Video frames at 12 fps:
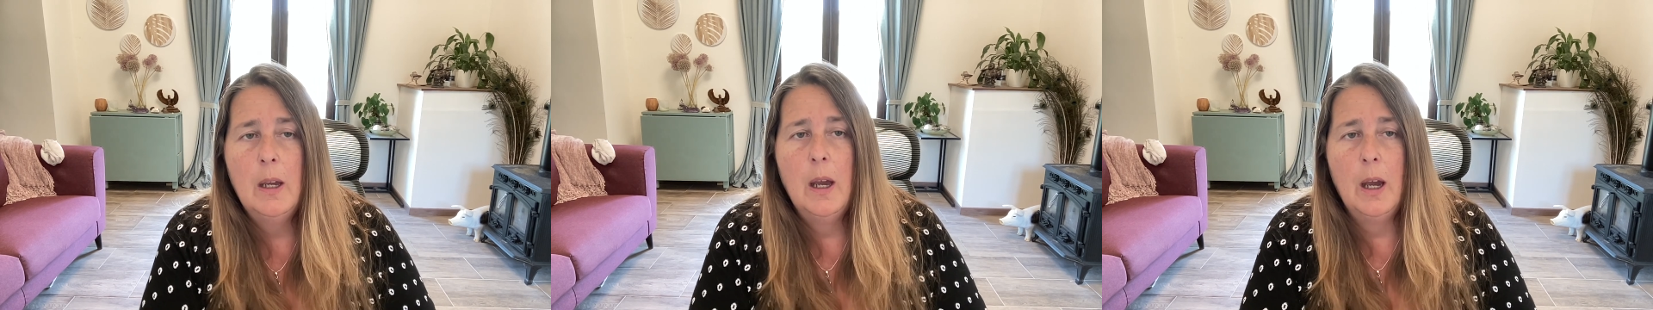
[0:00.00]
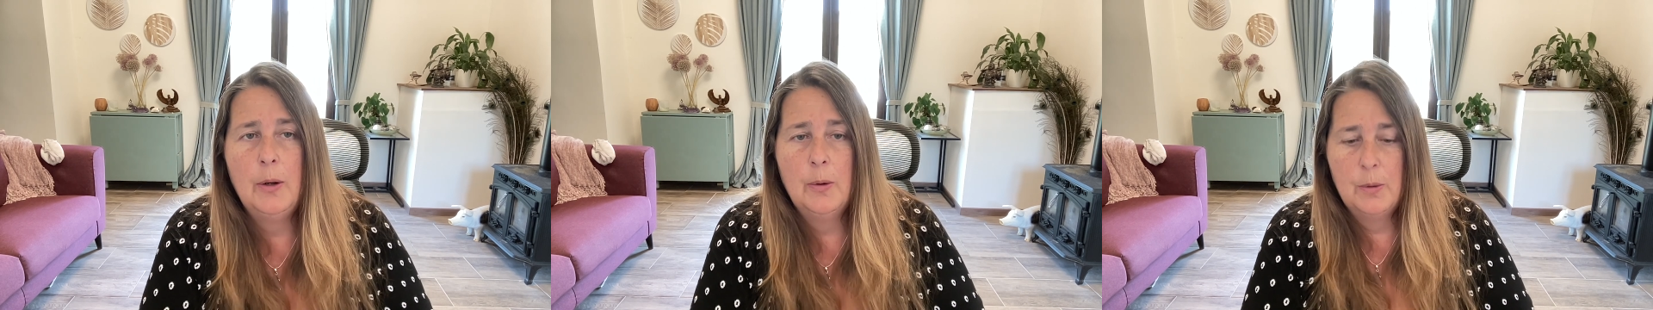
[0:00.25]

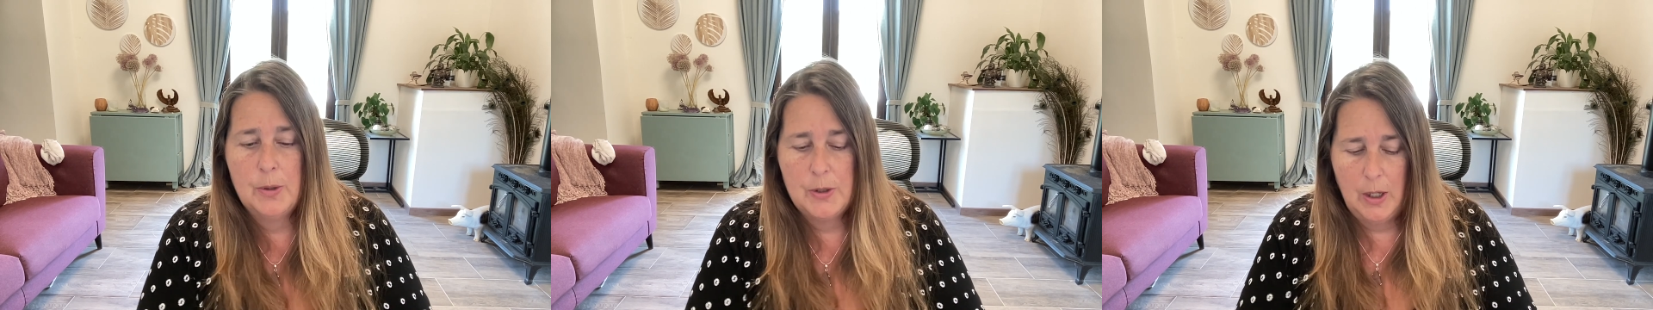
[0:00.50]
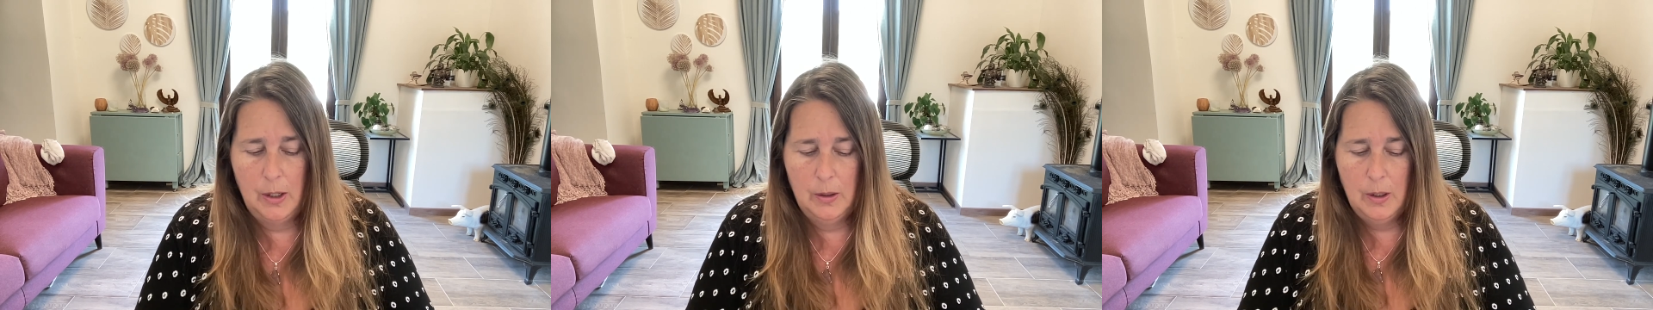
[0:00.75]
And
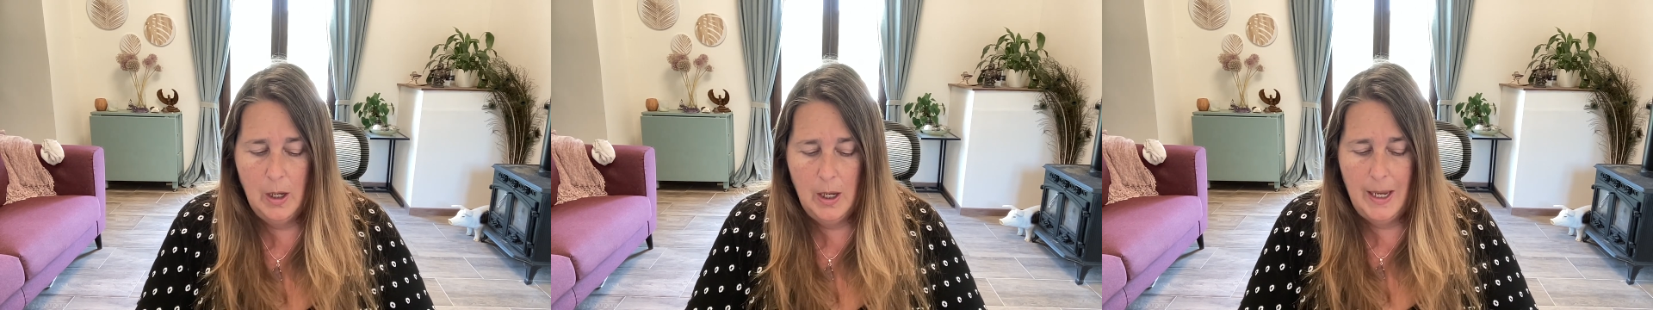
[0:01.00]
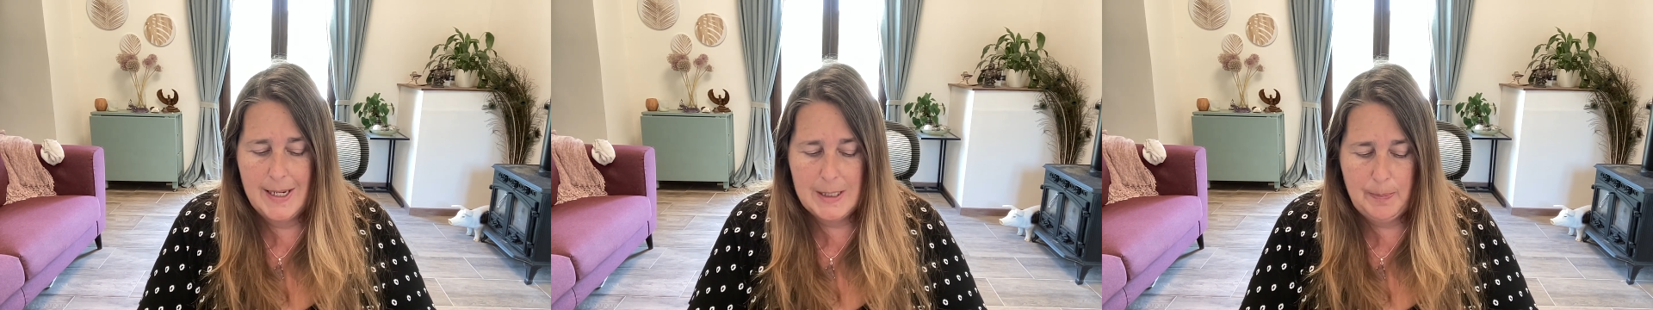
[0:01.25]
also,
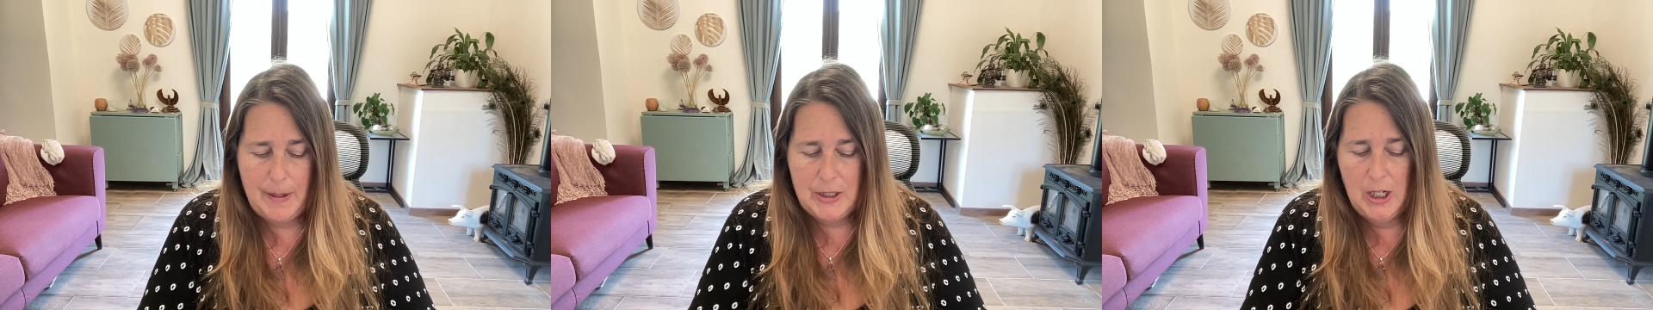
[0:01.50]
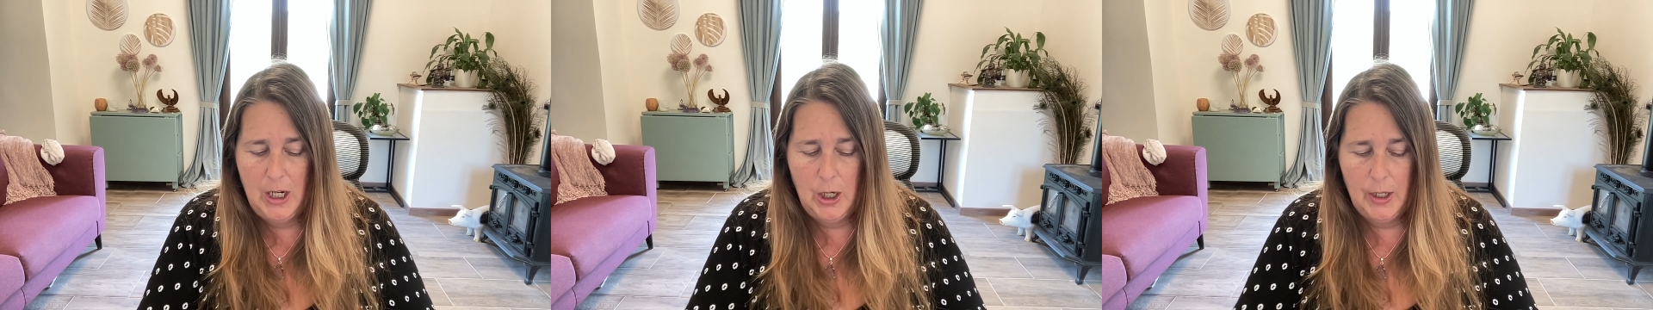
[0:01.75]

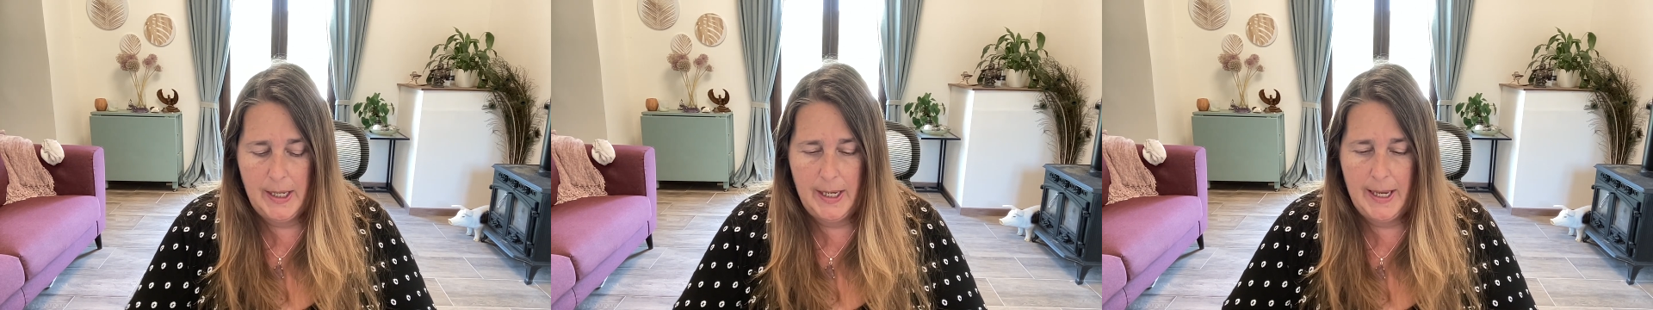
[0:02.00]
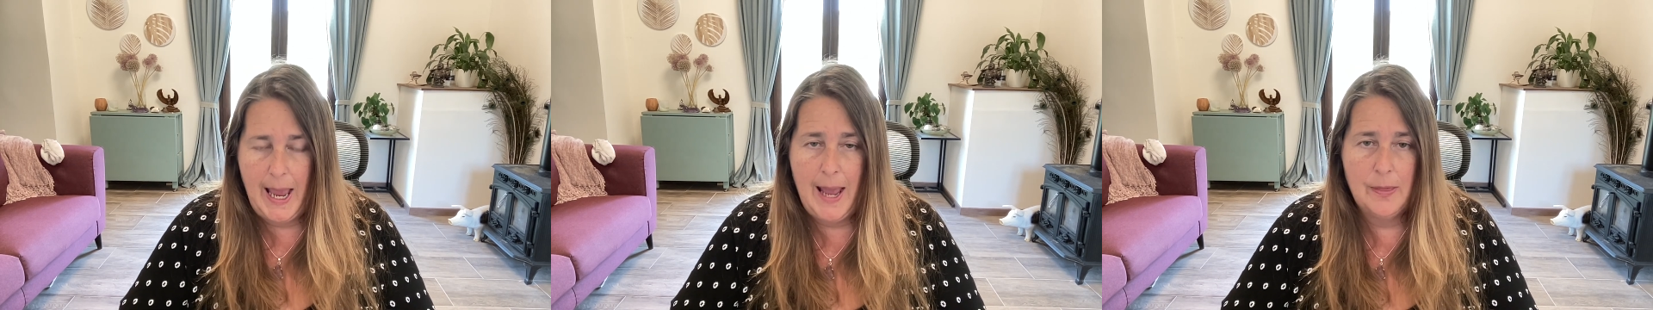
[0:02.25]
especially
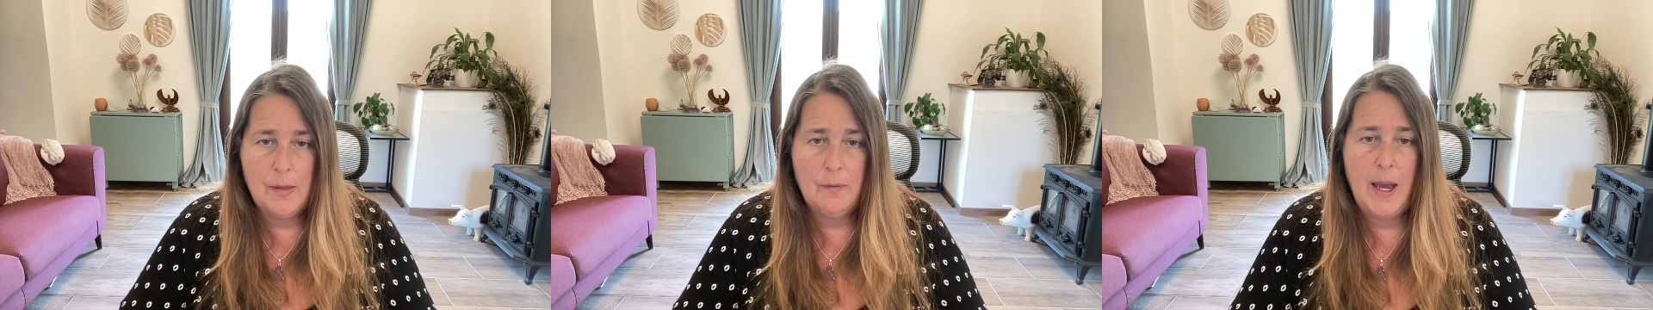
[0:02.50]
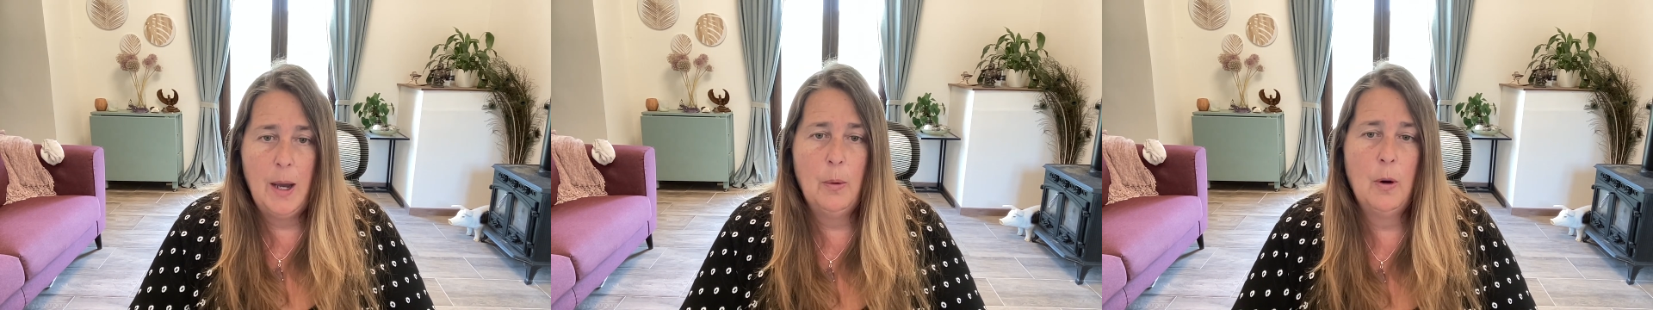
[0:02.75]
looking at the
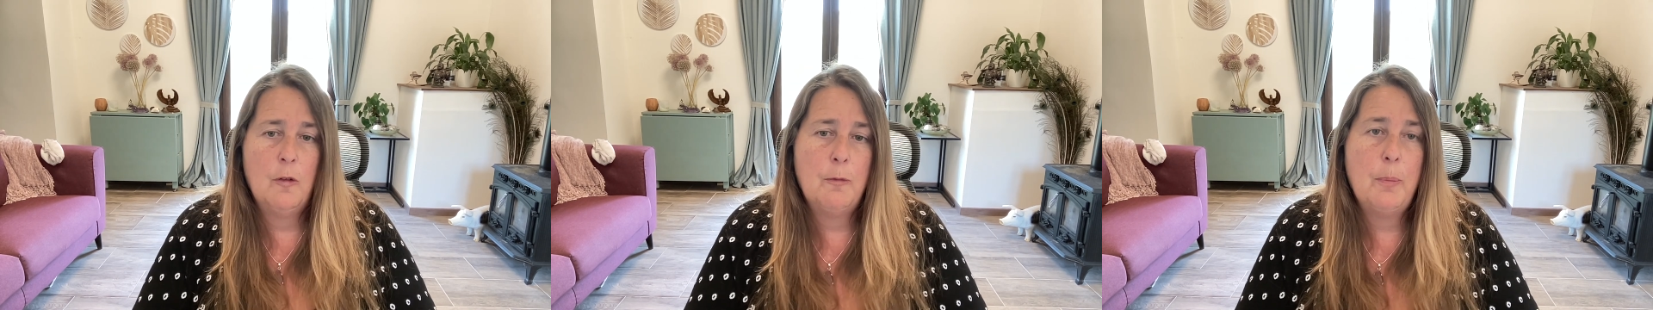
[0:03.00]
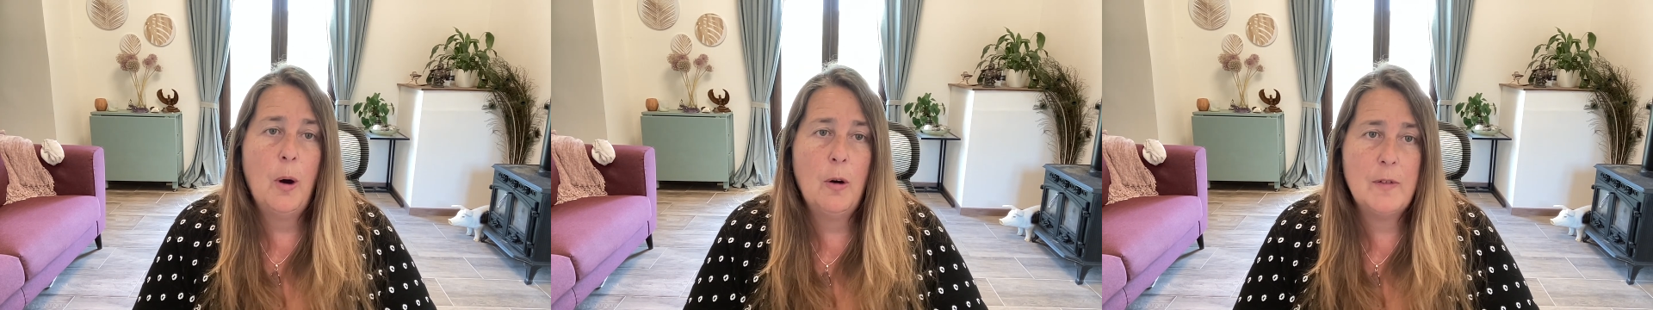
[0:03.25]
Vow of
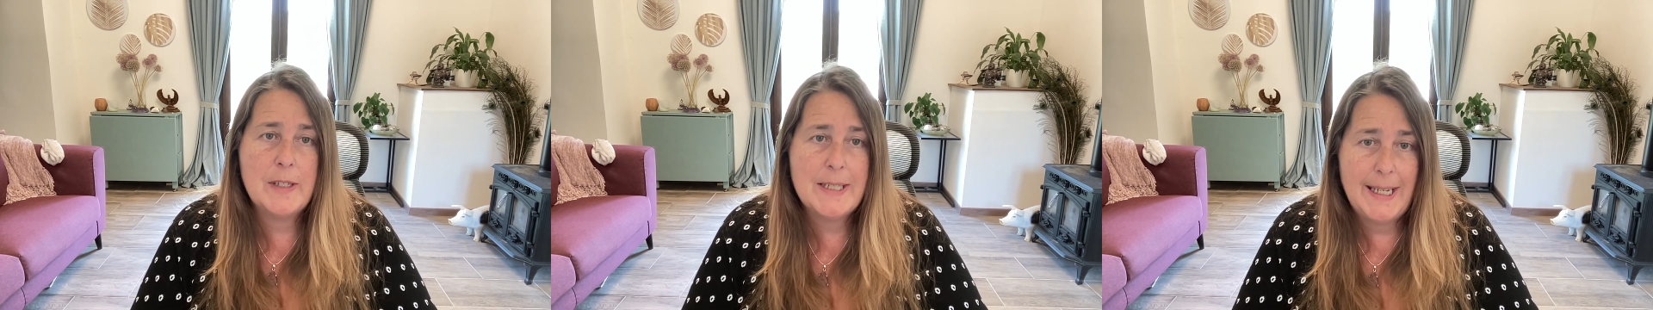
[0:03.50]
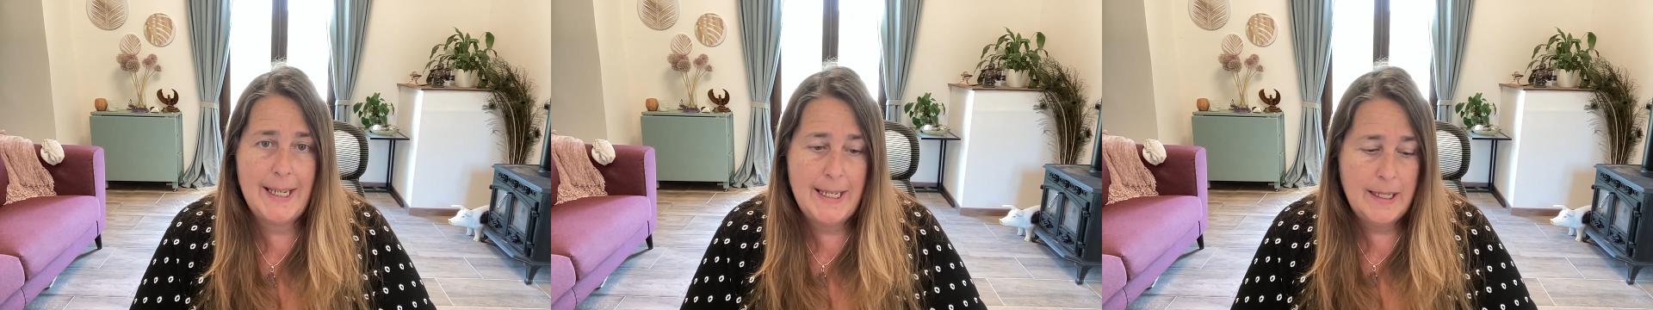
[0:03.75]

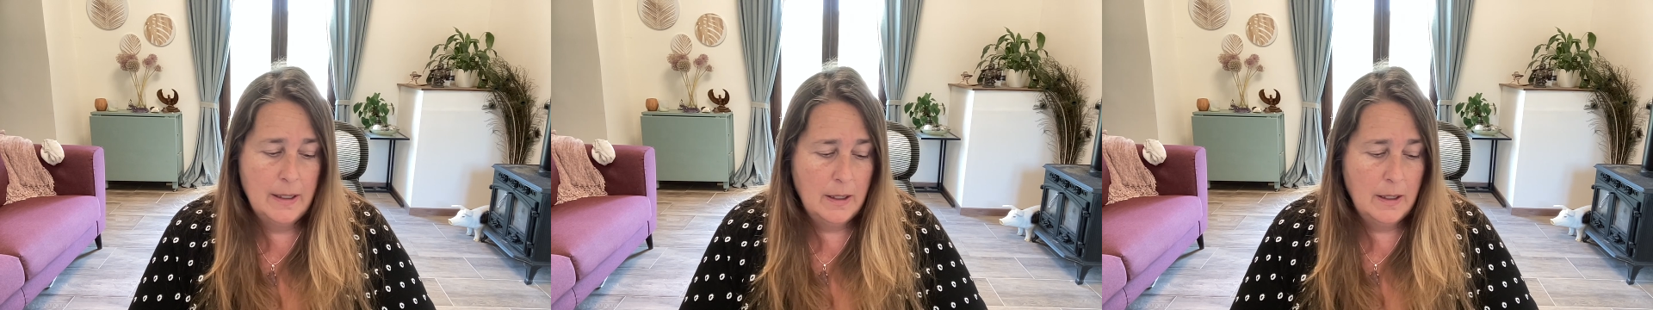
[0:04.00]
Poverty,